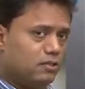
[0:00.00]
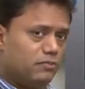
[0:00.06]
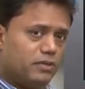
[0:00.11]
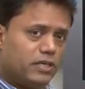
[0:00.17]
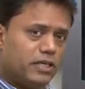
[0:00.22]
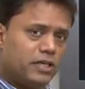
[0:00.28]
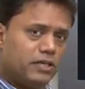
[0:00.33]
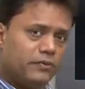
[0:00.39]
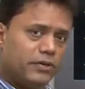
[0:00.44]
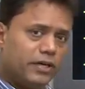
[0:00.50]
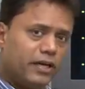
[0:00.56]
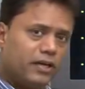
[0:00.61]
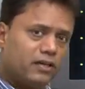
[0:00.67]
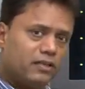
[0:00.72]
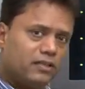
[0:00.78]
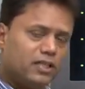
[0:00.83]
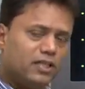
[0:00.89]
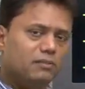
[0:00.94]

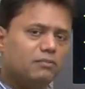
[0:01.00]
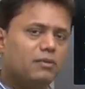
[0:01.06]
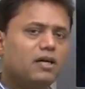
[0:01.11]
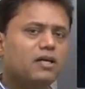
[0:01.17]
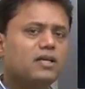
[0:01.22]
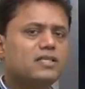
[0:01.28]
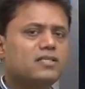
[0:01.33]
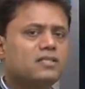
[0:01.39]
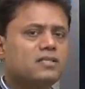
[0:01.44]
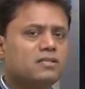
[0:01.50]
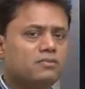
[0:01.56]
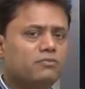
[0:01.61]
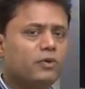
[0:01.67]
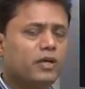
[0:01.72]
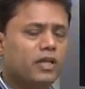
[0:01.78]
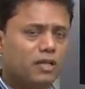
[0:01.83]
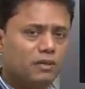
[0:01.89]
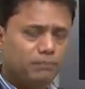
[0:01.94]
where the demand has
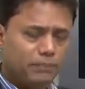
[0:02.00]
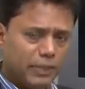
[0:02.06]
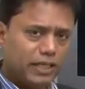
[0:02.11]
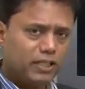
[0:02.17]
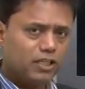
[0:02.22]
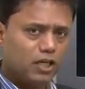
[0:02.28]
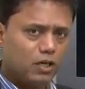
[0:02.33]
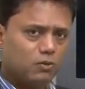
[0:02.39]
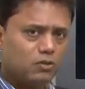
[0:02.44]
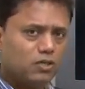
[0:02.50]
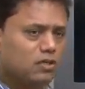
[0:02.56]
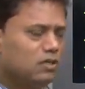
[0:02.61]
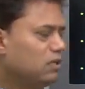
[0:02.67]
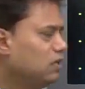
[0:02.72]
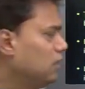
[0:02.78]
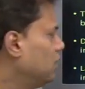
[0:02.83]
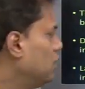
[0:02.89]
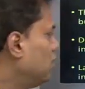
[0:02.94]
very peaked out,
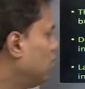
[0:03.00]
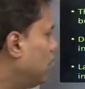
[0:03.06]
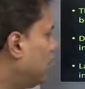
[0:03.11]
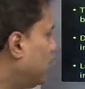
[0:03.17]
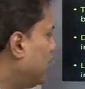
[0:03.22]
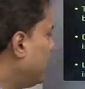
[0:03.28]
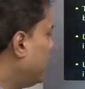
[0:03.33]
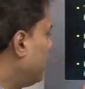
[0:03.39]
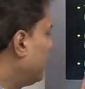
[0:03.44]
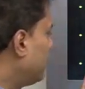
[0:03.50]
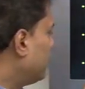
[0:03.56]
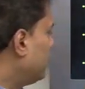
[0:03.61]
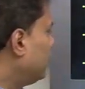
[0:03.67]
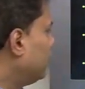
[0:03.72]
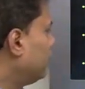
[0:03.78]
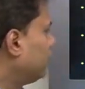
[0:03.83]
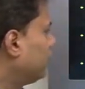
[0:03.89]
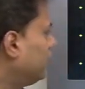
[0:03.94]
and
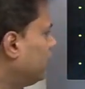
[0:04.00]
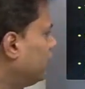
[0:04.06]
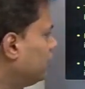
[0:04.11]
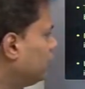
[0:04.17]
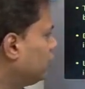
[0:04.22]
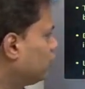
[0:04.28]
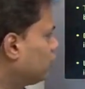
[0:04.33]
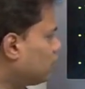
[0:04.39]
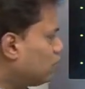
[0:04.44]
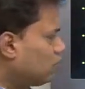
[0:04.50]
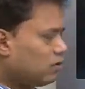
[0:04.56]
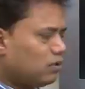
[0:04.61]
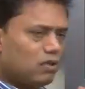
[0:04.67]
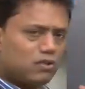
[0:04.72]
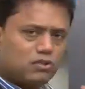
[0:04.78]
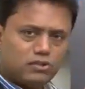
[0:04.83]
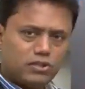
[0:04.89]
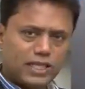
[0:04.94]
the growth
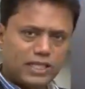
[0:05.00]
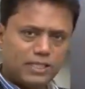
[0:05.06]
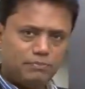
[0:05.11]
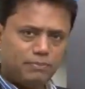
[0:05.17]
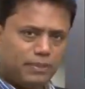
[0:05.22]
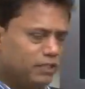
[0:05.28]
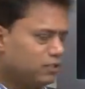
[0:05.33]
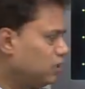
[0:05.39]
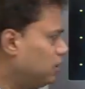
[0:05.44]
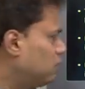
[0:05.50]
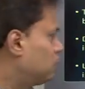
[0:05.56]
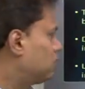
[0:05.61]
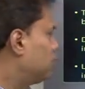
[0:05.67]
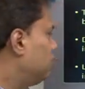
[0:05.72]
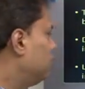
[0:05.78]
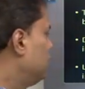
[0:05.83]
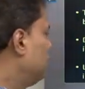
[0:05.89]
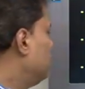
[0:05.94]
also has peaked
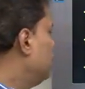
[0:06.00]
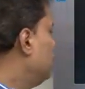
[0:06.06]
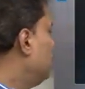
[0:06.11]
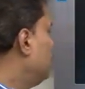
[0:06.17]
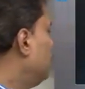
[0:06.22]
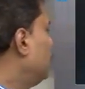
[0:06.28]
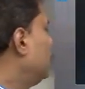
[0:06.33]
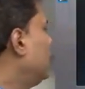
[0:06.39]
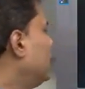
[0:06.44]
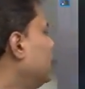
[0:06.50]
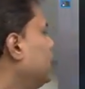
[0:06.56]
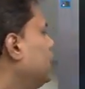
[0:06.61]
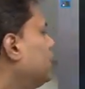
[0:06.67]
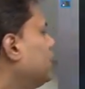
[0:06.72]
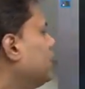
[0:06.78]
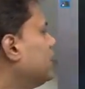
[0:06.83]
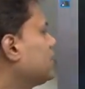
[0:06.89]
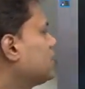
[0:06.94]
out, and
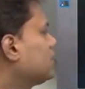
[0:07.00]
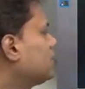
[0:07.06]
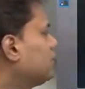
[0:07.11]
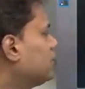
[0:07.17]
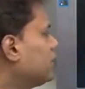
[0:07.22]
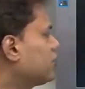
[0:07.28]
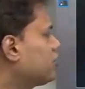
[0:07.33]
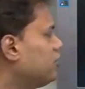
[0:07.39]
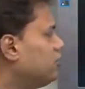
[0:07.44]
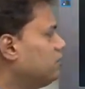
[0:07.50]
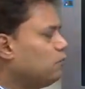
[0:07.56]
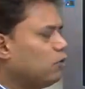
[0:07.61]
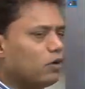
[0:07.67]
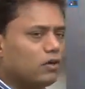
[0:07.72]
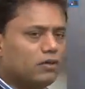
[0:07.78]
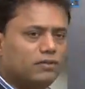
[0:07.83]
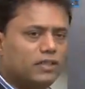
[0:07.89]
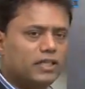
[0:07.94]
it gets a correction
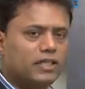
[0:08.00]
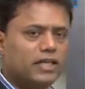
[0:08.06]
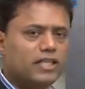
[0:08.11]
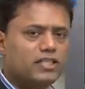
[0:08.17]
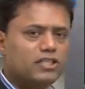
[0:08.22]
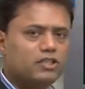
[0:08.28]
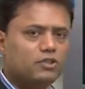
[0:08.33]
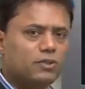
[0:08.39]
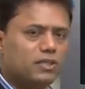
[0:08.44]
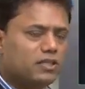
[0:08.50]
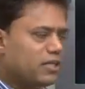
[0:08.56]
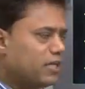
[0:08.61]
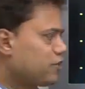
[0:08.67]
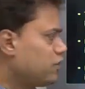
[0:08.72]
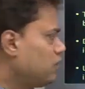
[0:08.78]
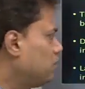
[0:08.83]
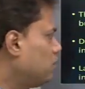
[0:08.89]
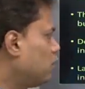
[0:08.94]
mode. It gets into a
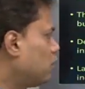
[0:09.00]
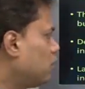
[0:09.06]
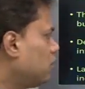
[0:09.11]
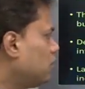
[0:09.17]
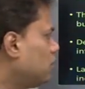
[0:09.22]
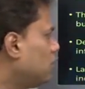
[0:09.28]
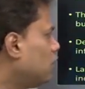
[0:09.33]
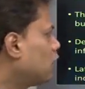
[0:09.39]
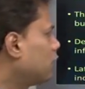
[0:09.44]
correction mode. The